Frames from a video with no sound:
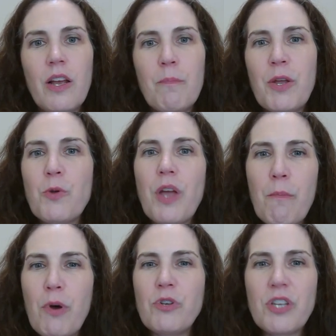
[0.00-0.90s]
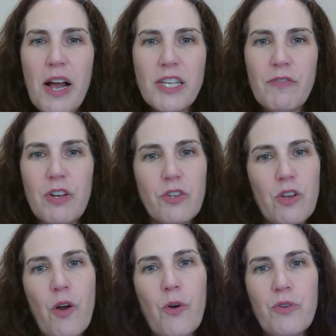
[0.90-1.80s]
but you get both sides of it.
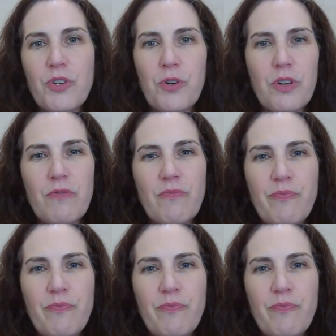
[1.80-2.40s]
So sort of,